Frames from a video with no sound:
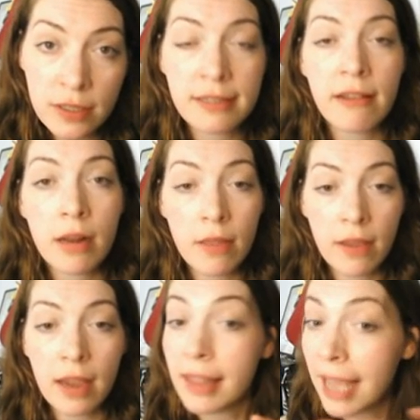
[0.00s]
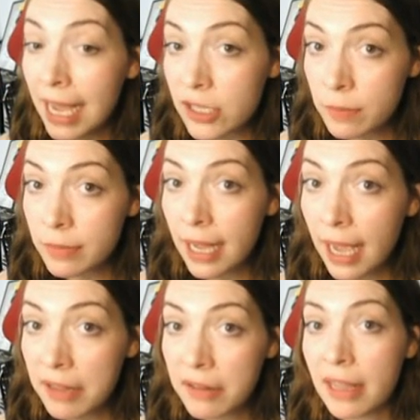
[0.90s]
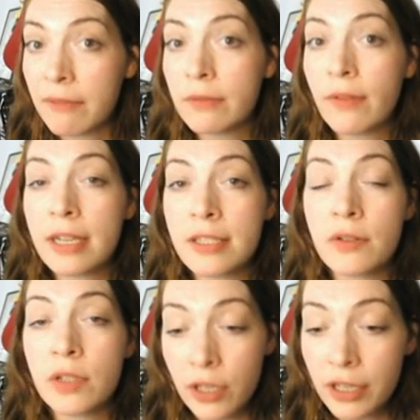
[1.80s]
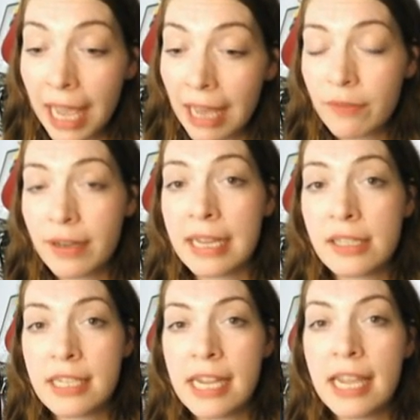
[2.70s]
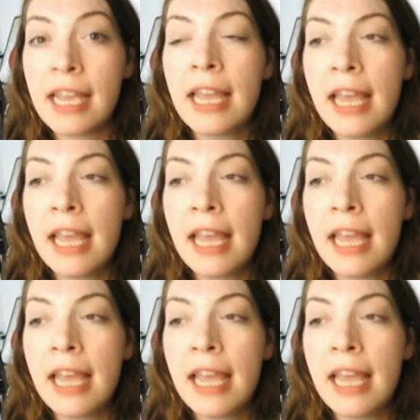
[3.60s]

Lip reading: Is there anything in the action plan that they've advised you to look at for next year